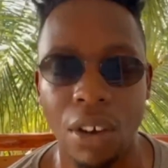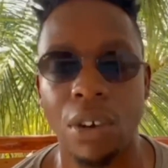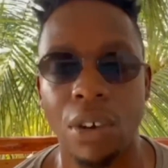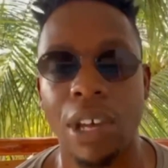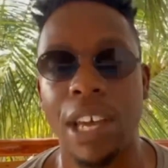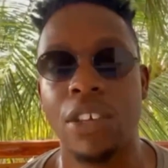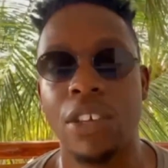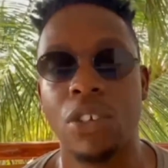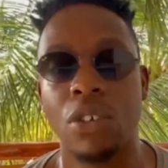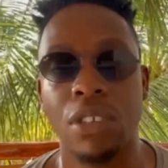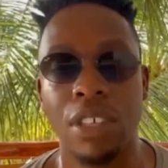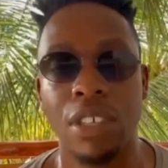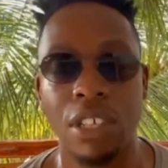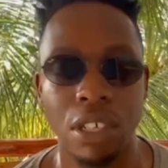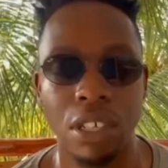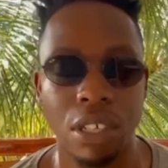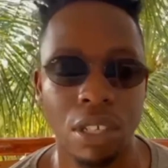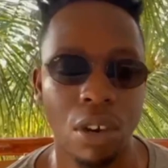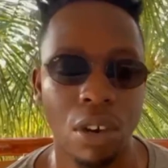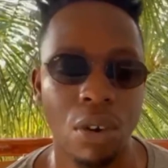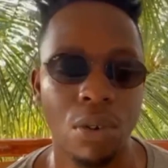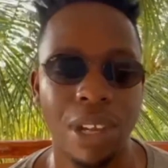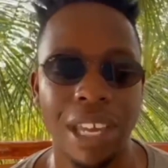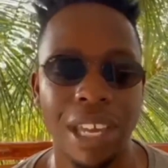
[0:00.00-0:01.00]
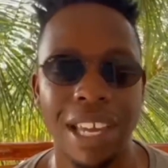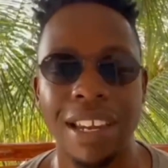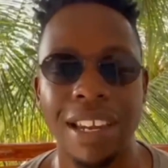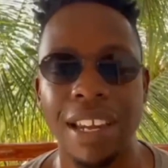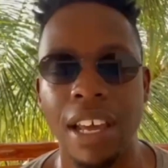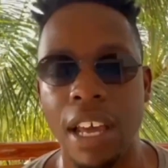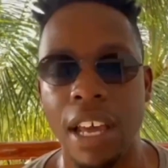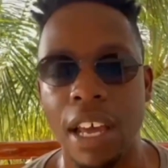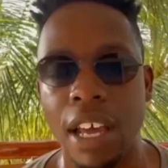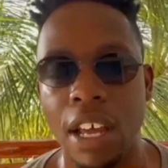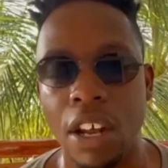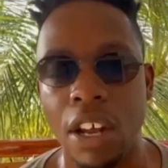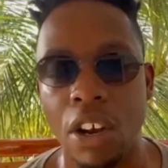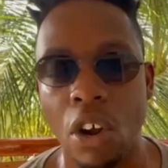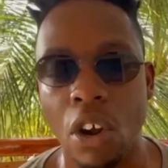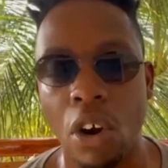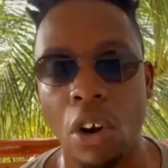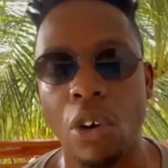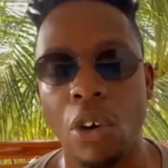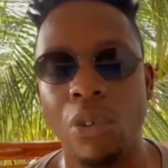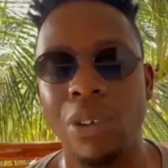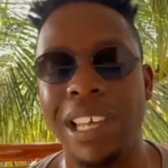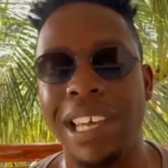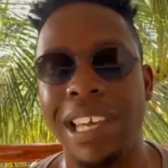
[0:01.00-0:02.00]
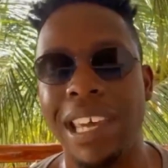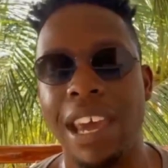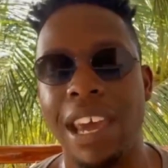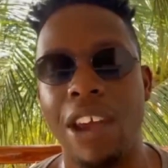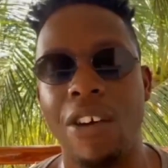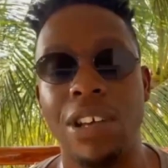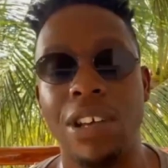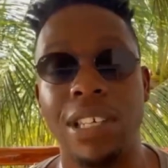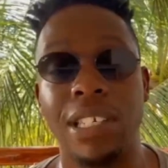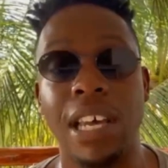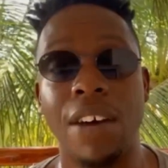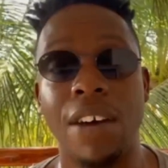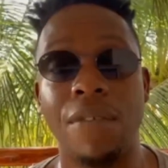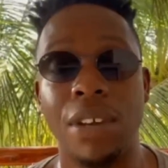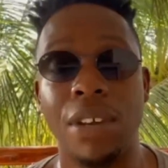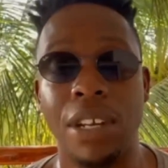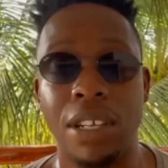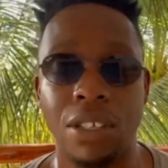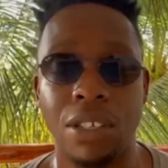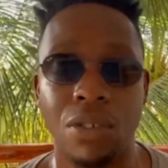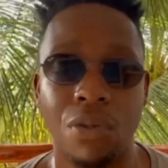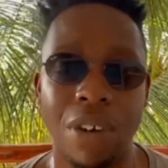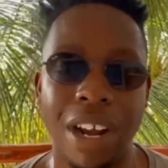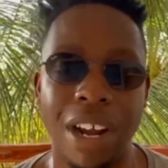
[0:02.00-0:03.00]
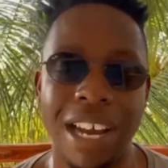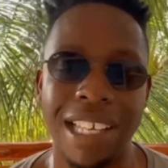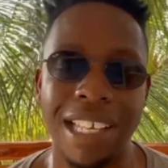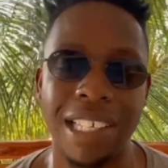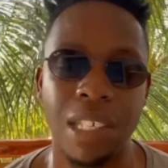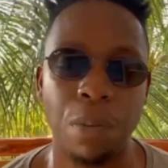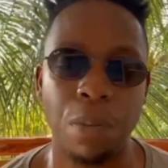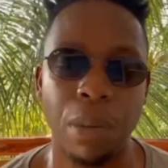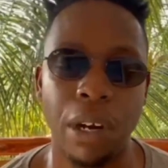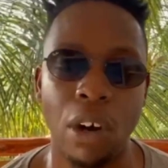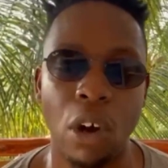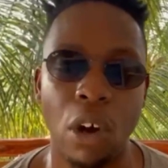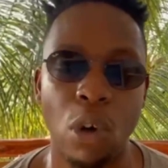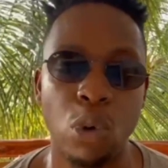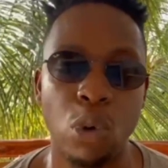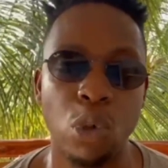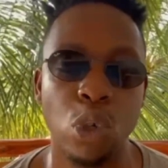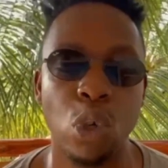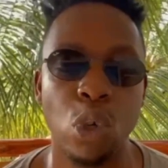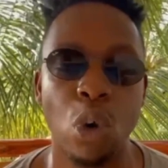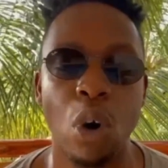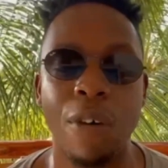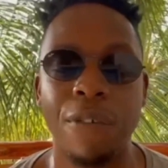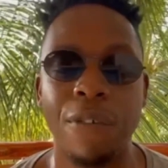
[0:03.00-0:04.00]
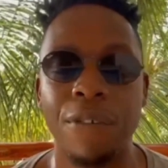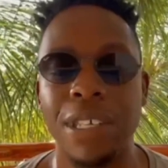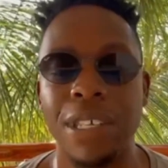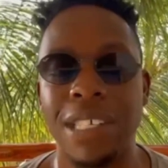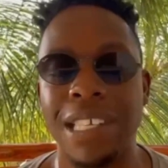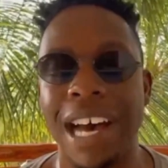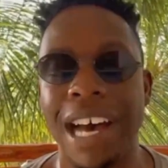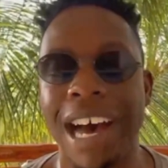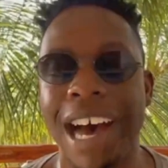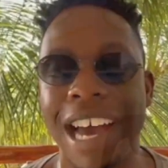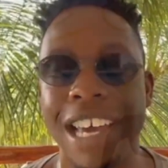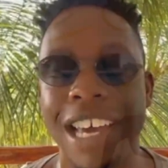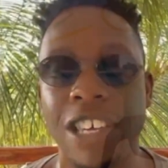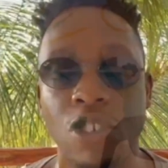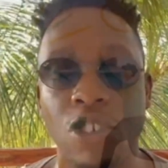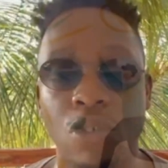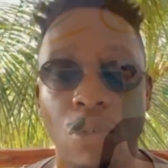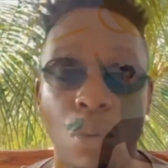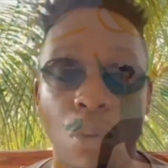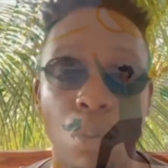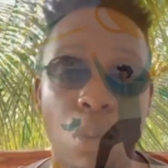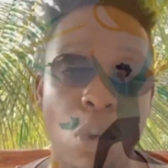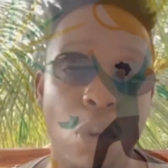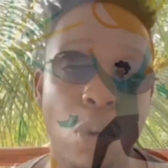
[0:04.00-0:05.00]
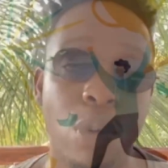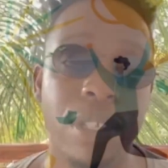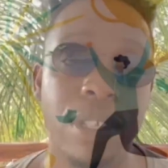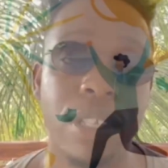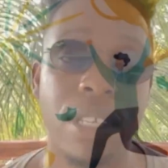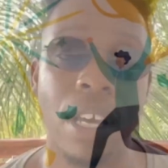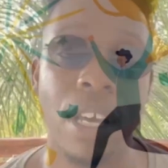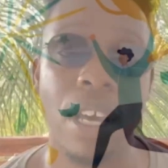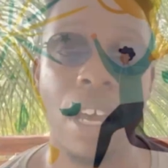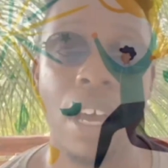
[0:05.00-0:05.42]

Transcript: Okay, so this token not only carries governance rights but also offers the highest rewards